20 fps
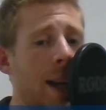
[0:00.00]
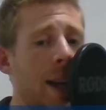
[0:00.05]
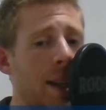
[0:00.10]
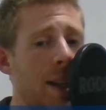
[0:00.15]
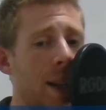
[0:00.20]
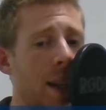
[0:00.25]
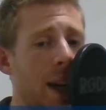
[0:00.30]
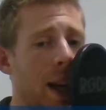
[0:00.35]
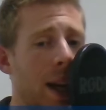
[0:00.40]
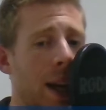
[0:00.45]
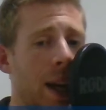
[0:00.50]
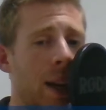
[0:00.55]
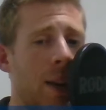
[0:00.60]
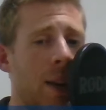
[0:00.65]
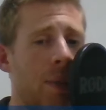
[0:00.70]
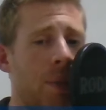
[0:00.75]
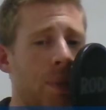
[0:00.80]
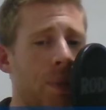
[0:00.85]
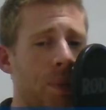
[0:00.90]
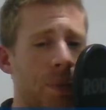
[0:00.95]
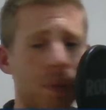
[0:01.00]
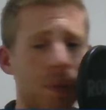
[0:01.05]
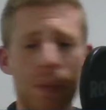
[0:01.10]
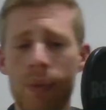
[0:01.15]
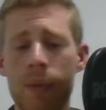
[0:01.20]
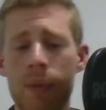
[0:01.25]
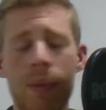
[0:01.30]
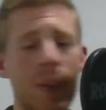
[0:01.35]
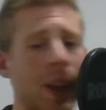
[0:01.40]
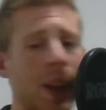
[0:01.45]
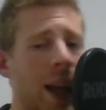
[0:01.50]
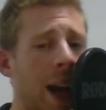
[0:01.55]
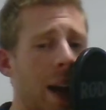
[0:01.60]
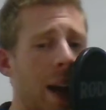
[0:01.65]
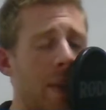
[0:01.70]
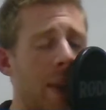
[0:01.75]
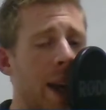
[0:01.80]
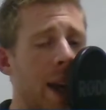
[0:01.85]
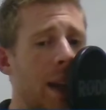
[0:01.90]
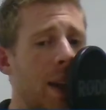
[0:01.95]
Tilly,
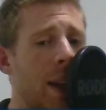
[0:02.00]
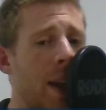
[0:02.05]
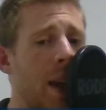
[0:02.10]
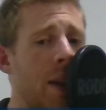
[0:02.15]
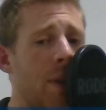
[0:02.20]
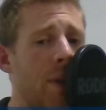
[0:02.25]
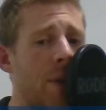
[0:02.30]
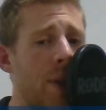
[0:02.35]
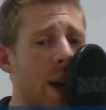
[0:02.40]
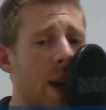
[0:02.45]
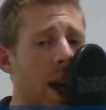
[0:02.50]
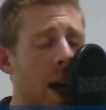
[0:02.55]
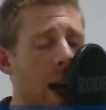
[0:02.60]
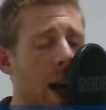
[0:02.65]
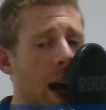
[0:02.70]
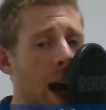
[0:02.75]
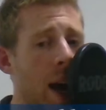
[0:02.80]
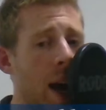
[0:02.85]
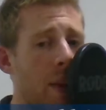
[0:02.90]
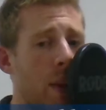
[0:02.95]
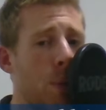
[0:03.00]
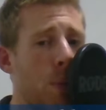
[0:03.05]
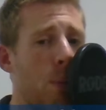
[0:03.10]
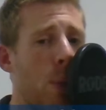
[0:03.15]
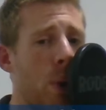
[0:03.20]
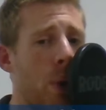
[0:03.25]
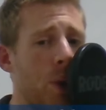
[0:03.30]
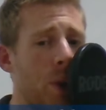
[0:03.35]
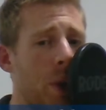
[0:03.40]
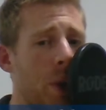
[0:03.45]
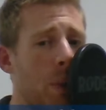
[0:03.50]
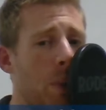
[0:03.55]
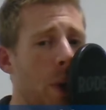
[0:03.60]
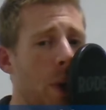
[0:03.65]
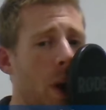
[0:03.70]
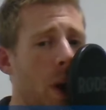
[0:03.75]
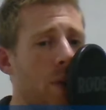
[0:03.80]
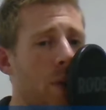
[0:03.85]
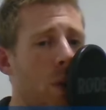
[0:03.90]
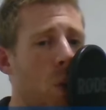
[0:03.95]
and they lived at the bottom
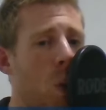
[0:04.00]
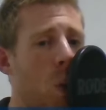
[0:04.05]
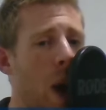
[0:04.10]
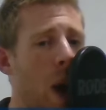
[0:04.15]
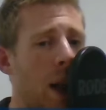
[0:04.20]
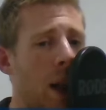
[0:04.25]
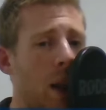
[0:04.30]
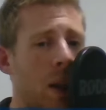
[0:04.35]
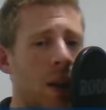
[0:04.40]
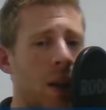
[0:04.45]
of a well.